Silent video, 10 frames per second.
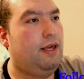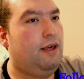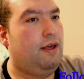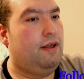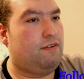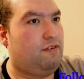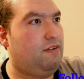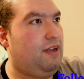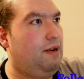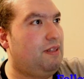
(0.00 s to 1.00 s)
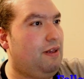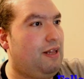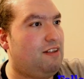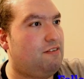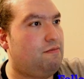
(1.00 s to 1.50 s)
So this is going to be the
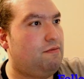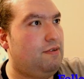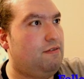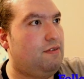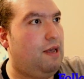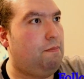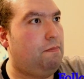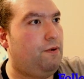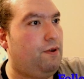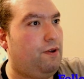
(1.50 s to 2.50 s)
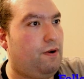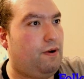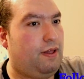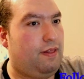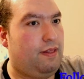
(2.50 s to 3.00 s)
last example here,
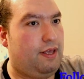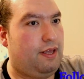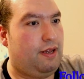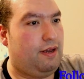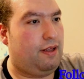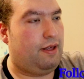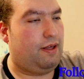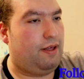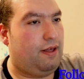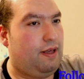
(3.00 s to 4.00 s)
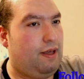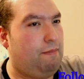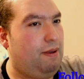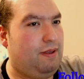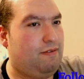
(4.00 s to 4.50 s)
and then
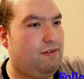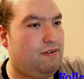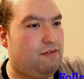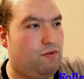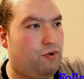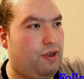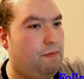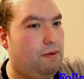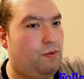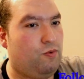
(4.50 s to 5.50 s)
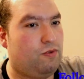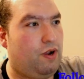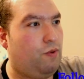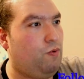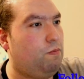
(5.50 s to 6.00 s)
maybe this is okay, but we'll try
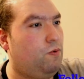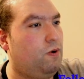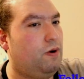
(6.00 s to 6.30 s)
one more.